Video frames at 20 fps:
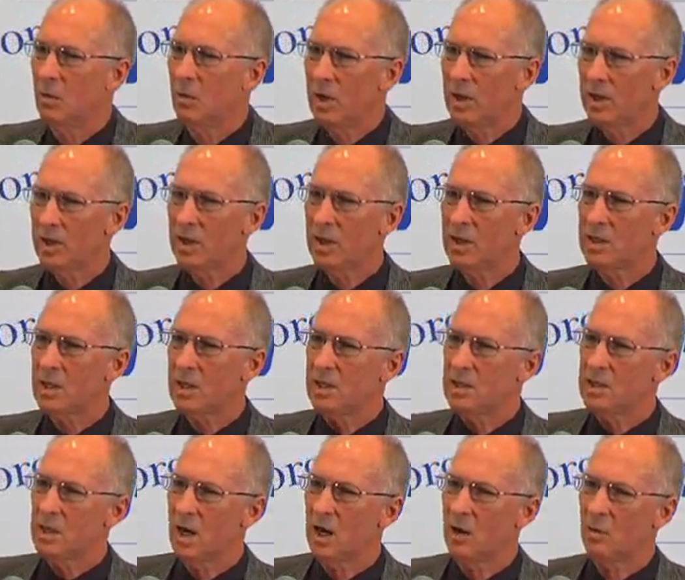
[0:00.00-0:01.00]
And one of the things
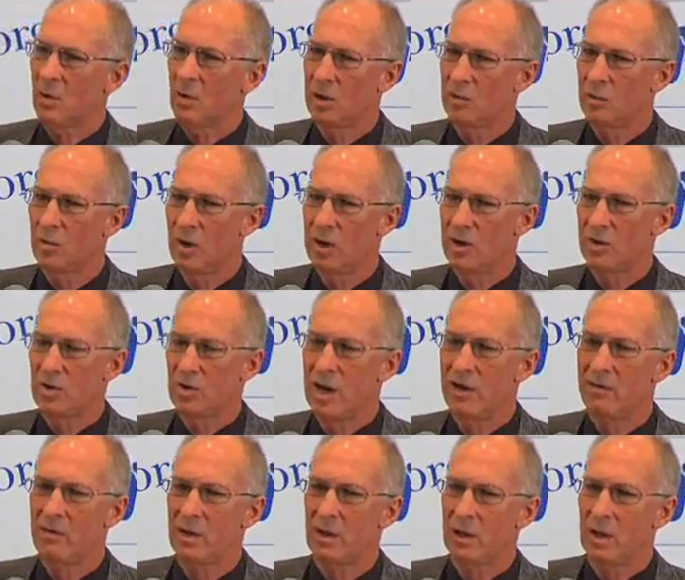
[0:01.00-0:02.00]
I saw at one point
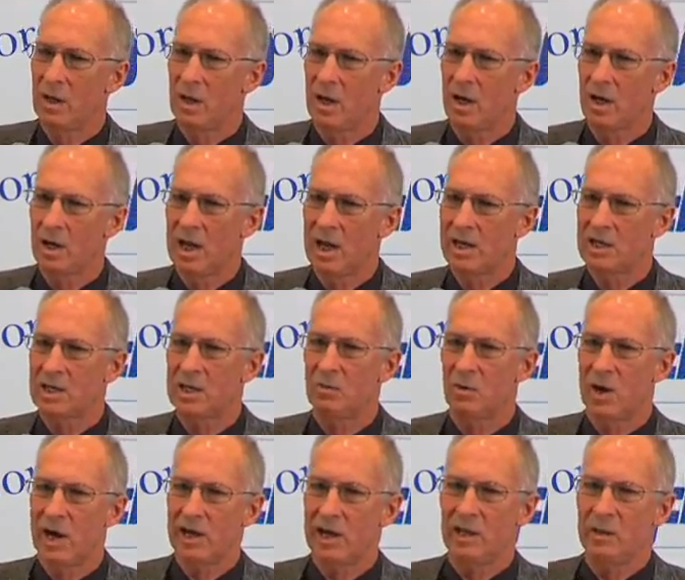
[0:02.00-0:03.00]
driving along,
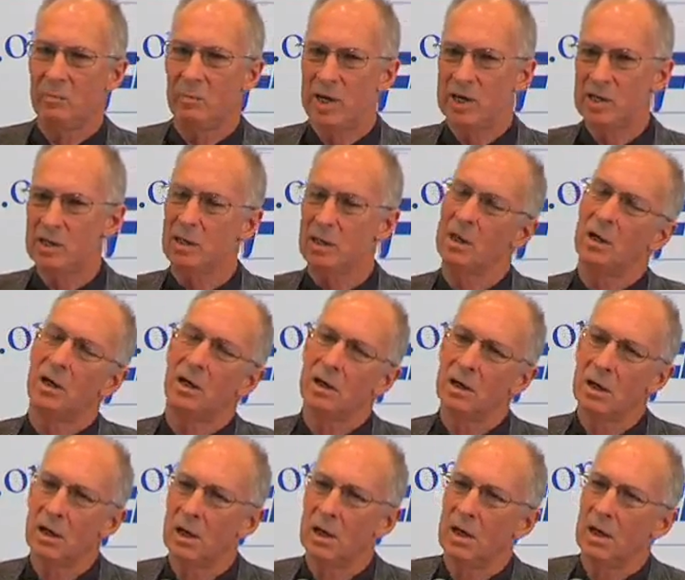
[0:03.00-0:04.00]
actually riding the bus
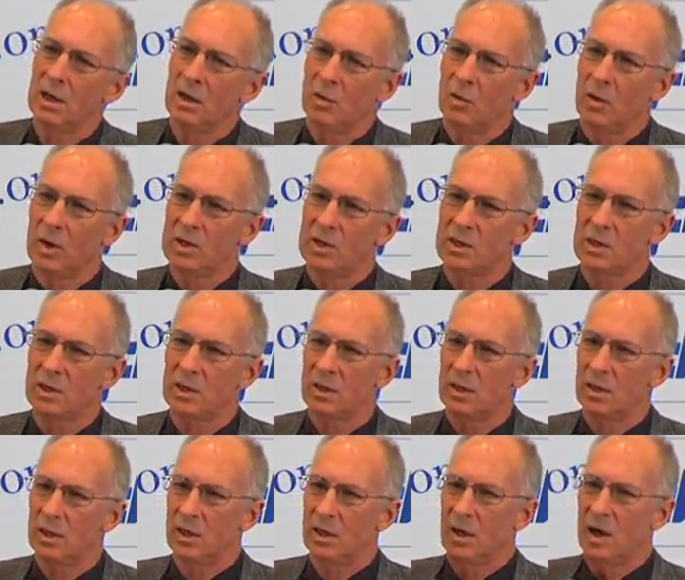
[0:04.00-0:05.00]
along,
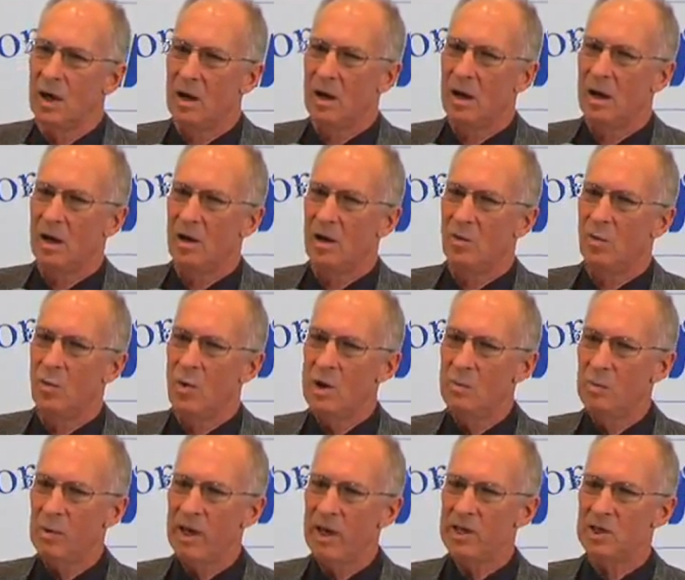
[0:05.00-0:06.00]
was
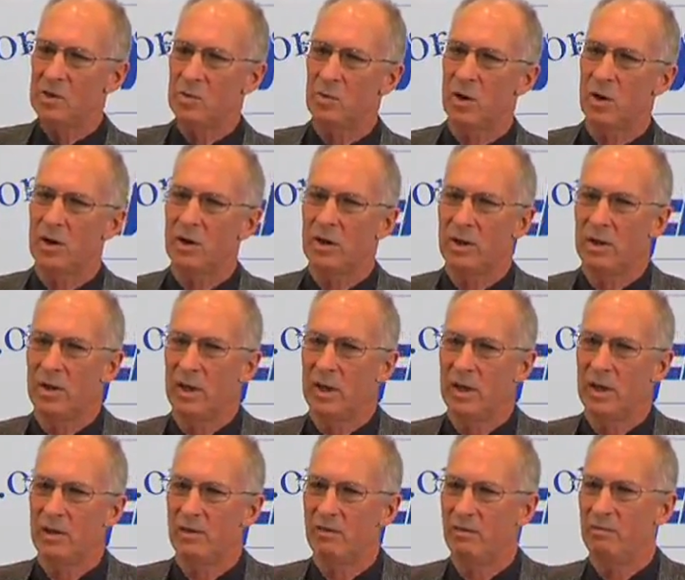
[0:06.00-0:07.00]
one place where
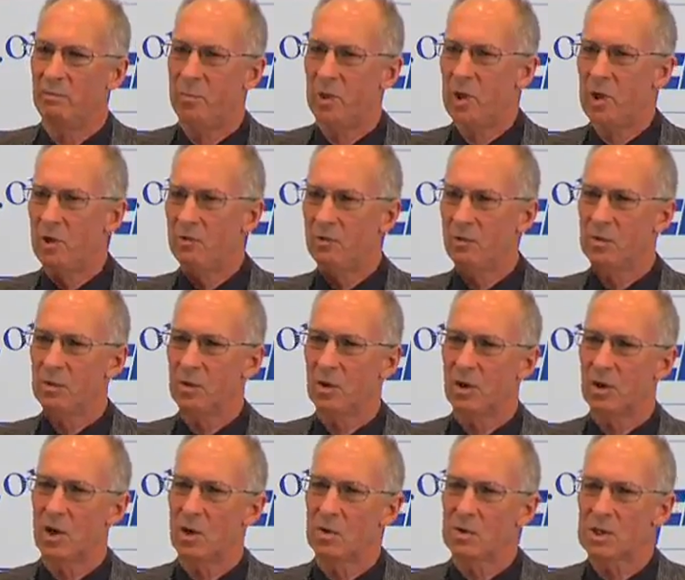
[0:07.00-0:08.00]
beautiful
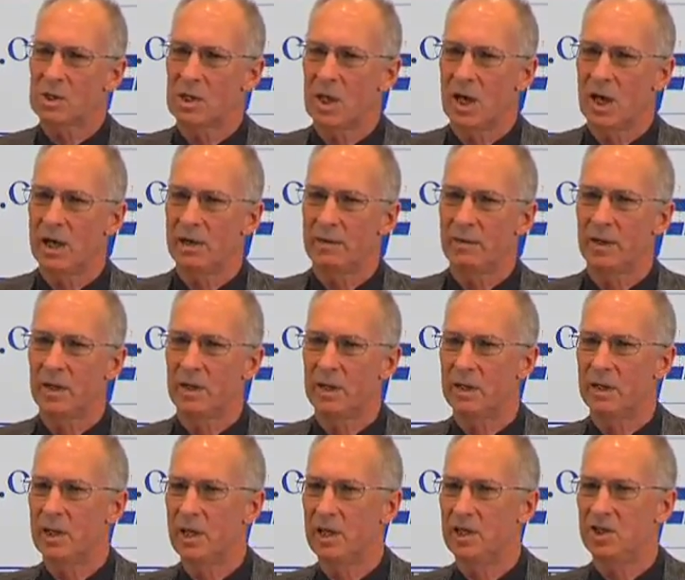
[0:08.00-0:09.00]
coastline,
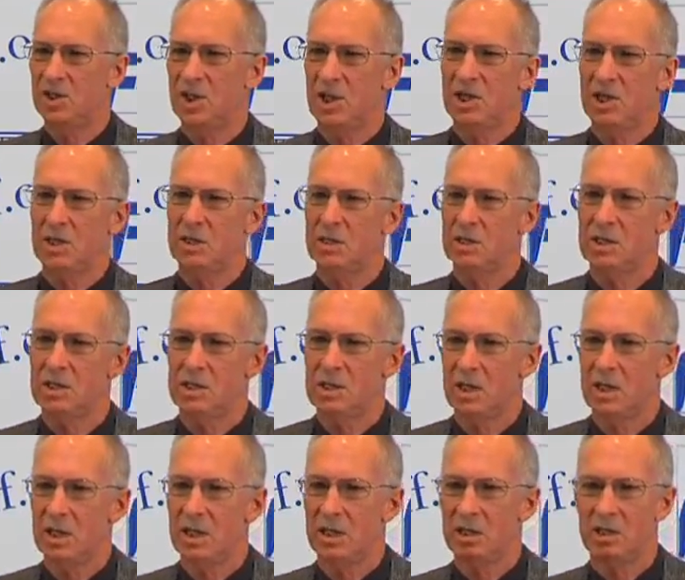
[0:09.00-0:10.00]
the Aegean
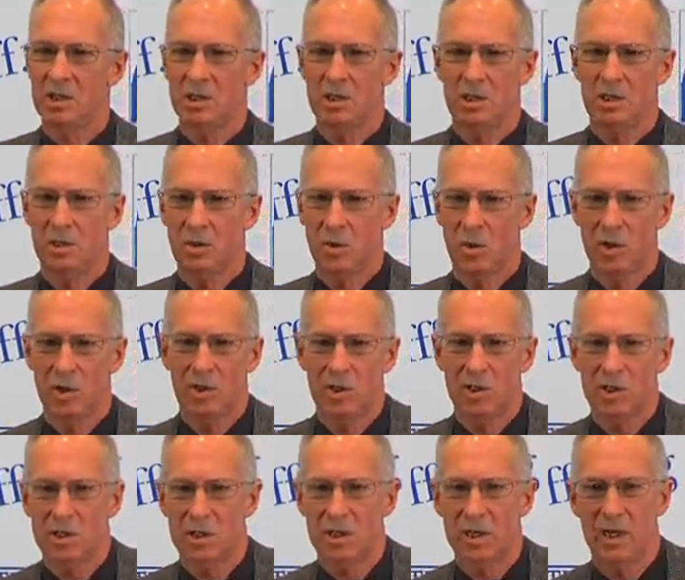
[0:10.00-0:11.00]
Sea, just
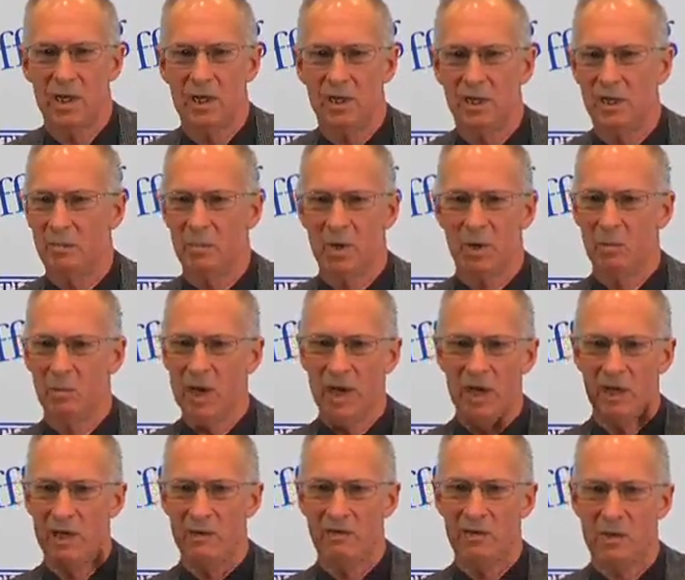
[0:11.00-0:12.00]
gorgeous there. I mean,
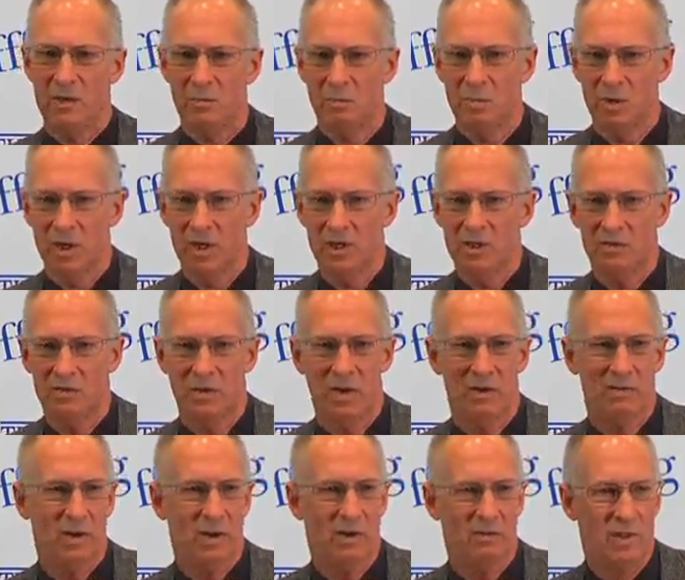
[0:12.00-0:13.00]
magnificent place. If
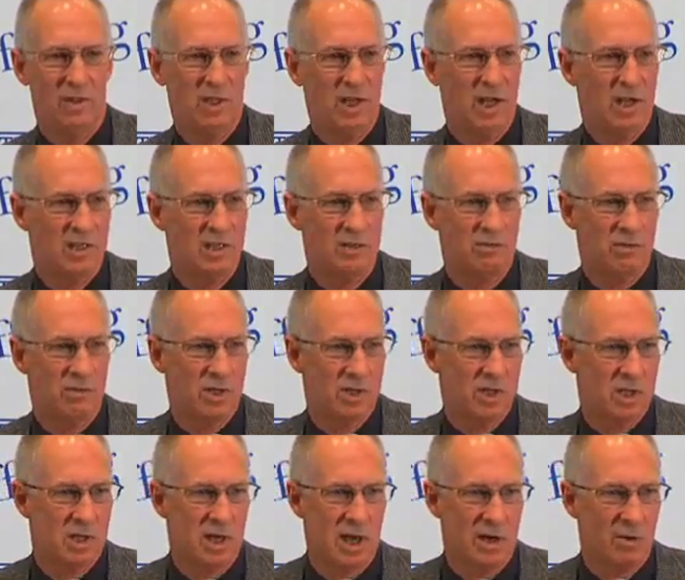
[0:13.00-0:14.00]
you ever have a chance to
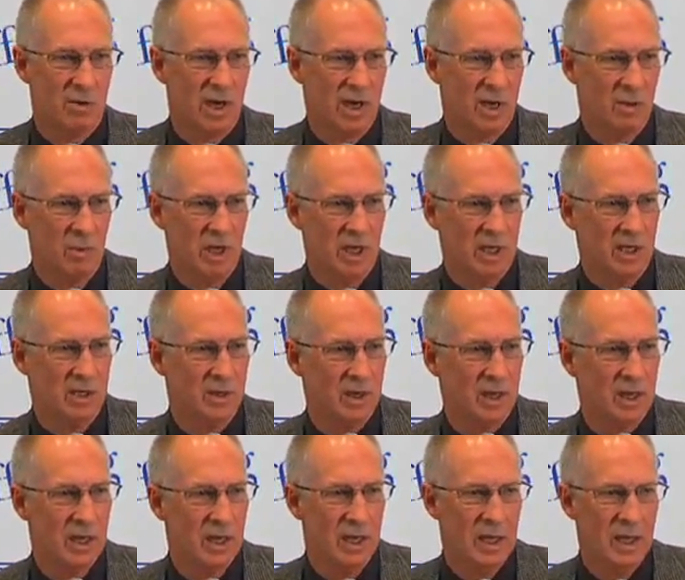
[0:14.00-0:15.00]
visit, I recommend it.
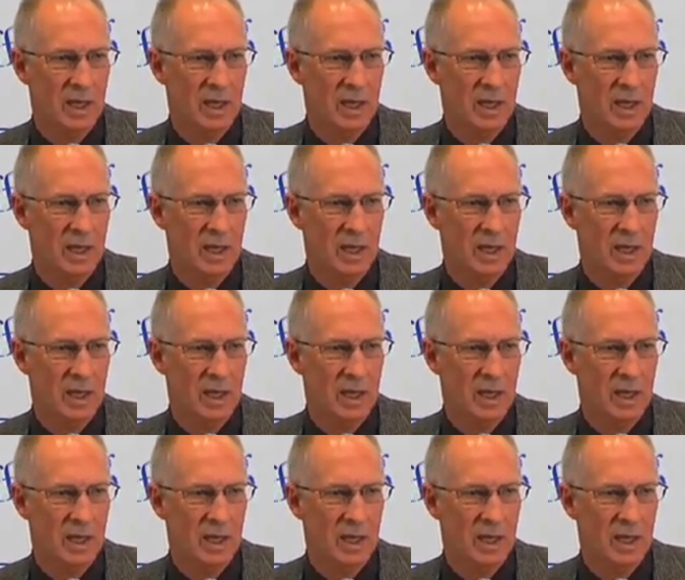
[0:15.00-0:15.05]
